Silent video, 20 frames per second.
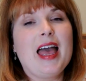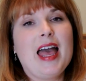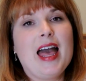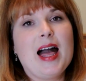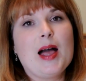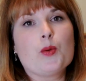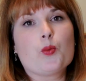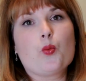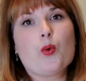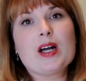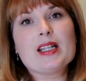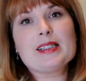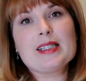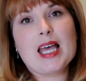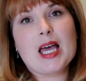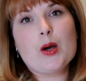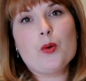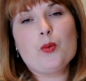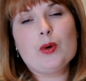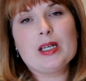And once
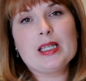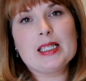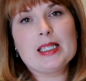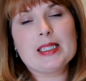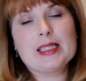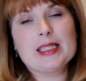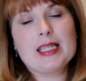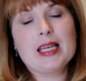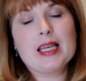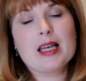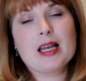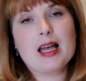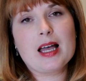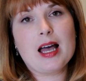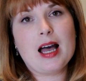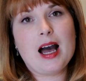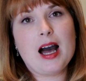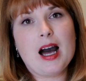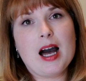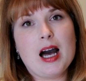I was
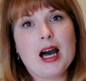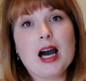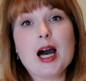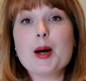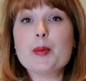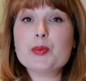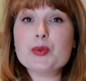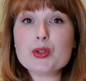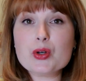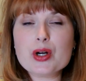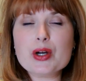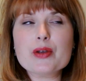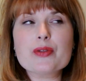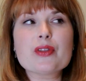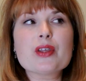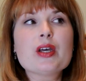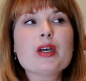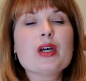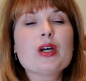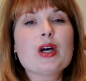uh, up
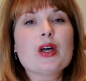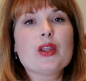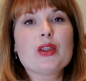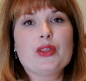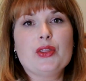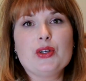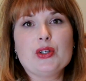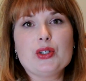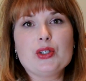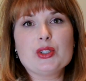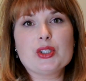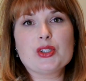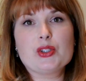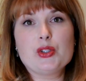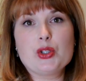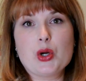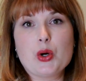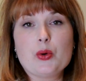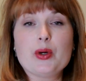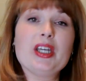north, there's
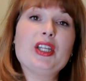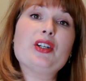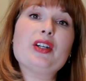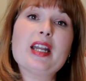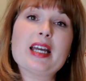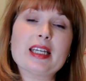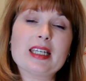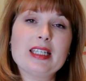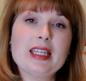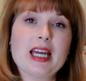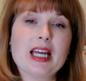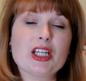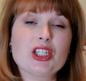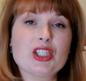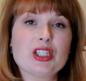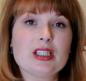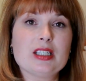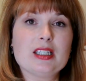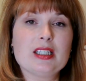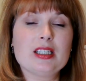no internet
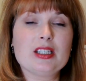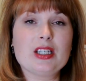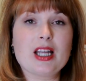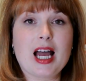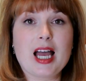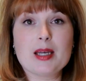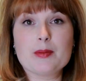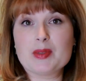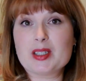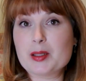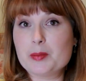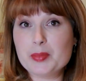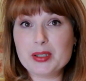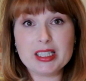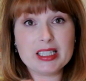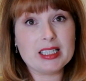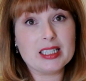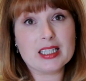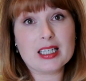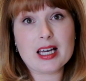connection, I'm
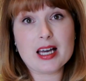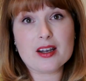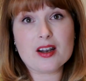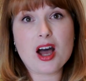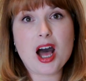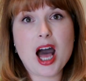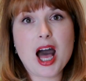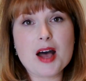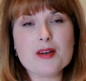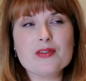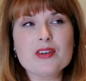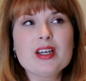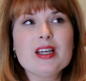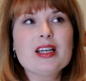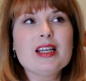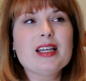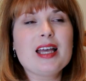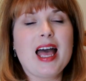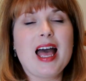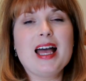completely cut off,
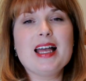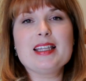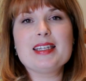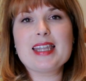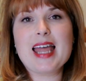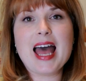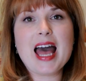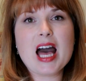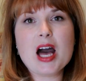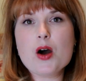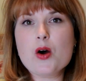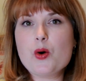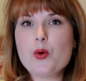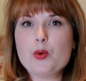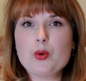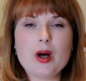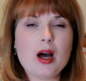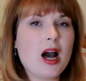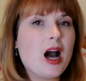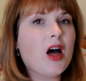and
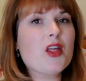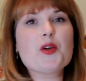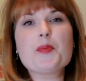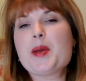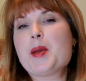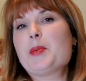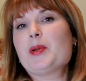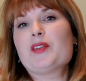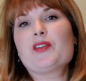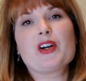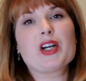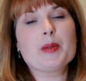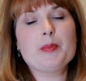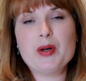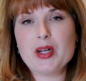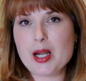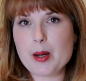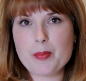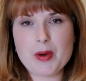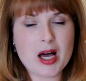now other people have already
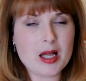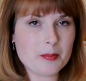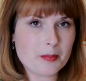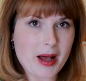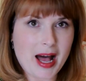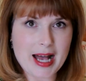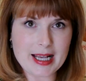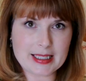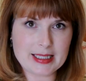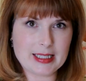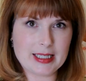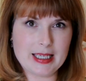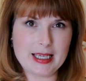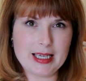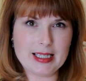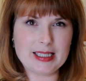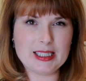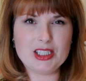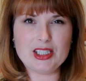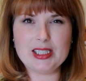put up
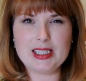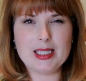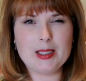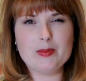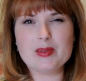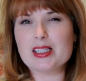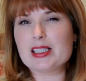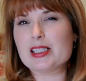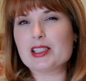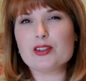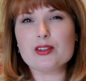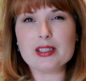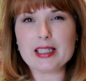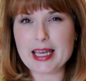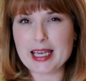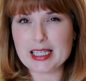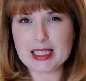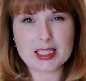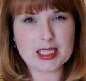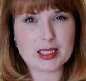unboxings. It just seems a little
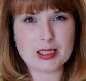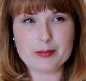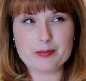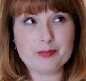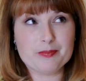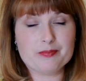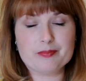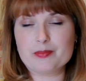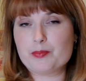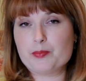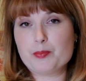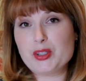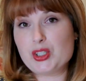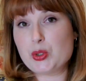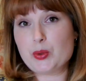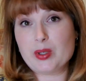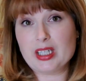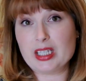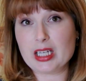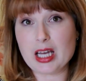late to be
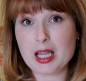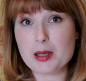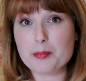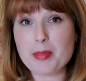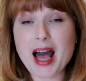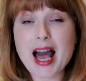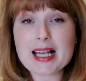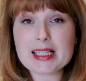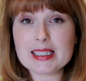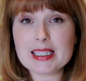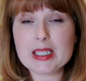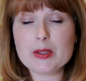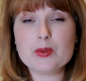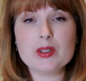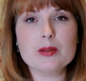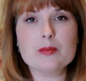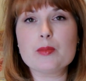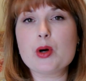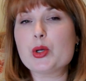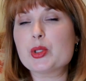doing an unboxing
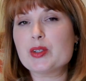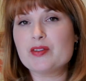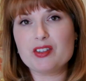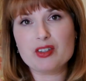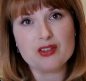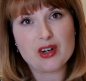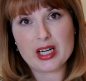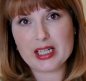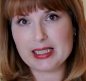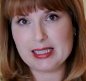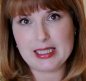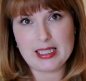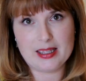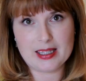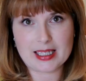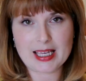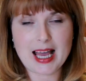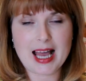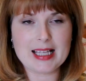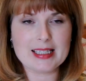when most of you have already seen
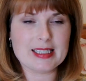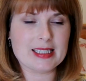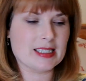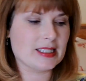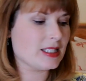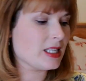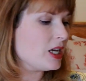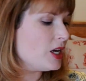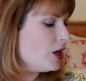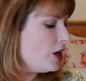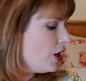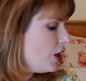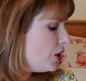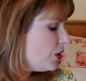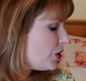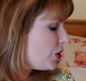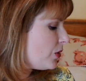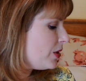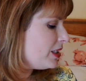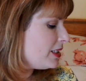the contents.
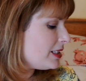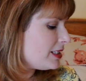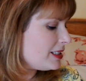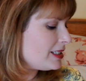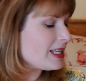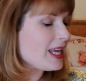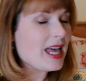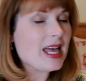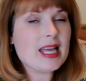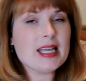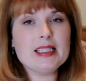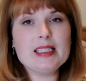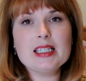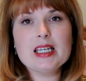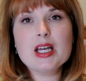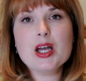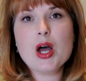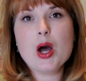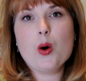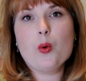So instead,
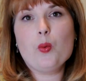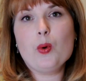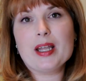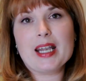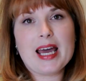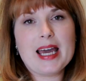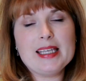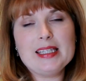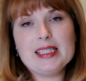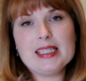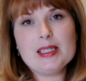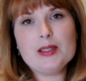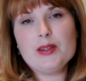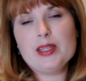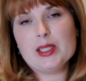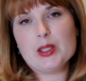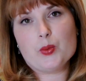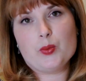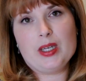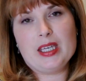what I did
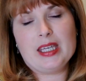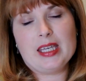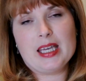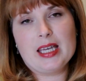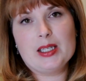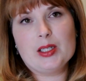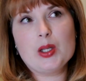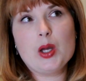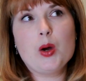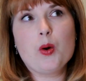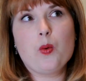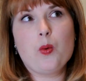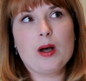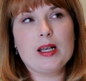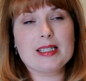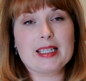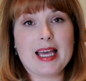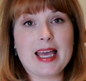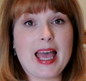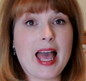this weekend
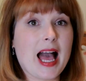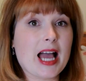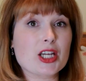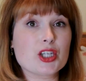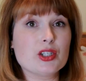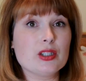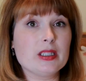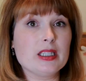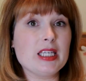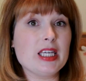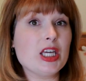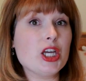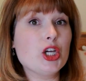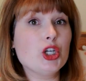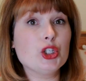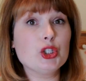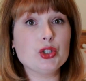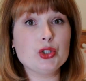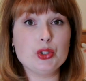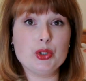was I actually
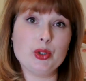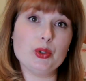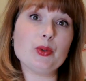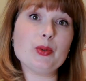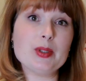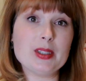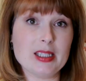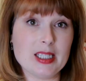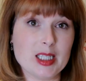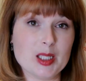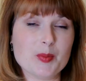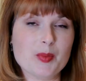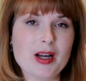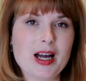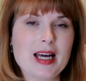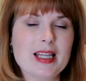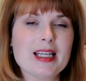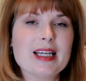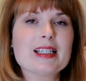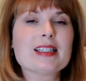used these
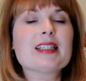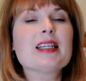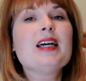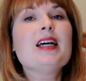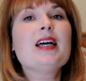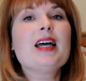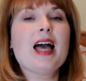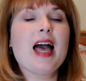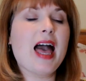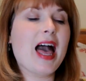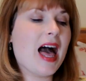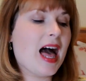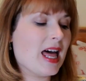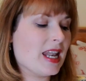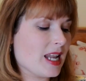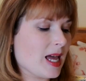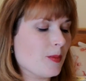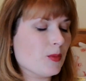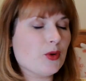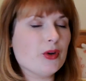products,
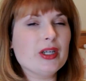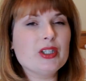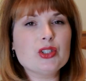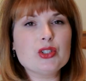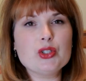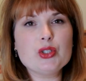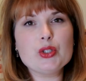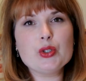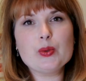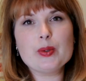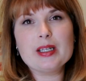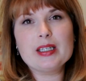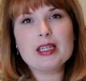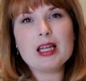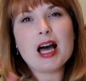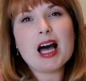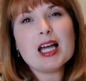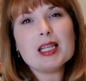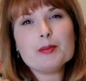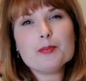and I'm going to do
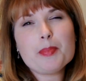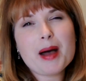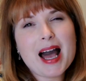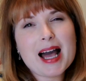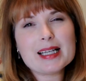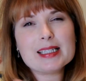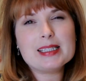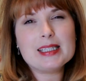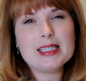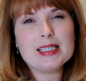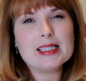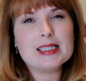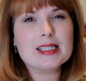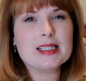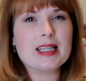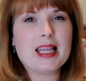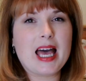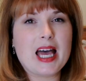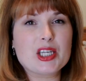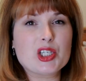an unboxing
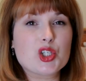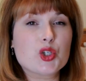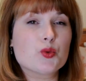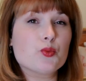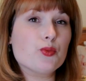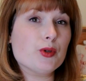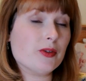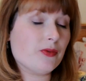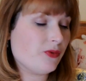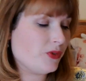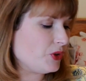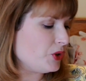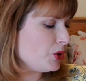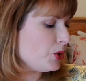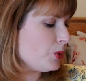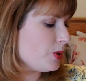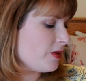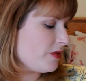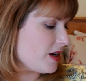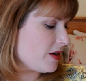slash
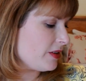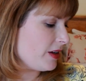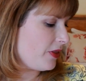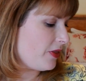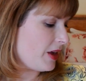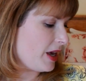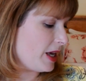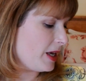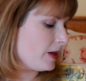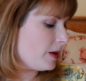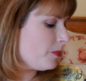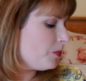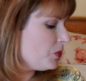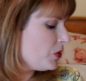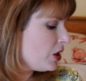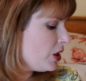review of everything.